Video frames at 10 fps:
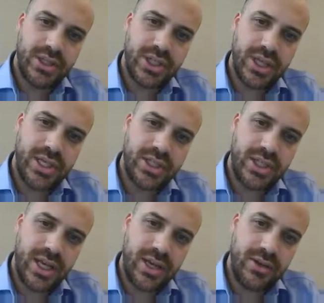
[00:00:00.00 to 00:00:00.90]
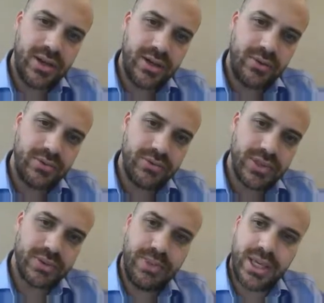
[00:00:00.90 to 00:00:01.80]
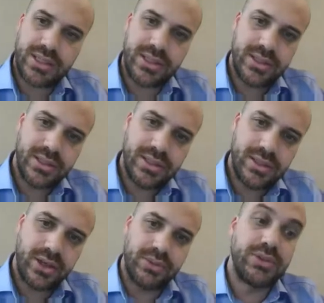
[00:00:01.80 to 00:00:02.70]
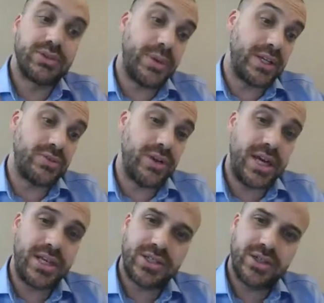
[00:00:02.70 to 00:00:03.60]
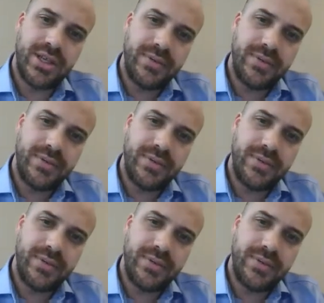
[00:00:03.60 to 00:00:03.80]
Changing area with respect to radius,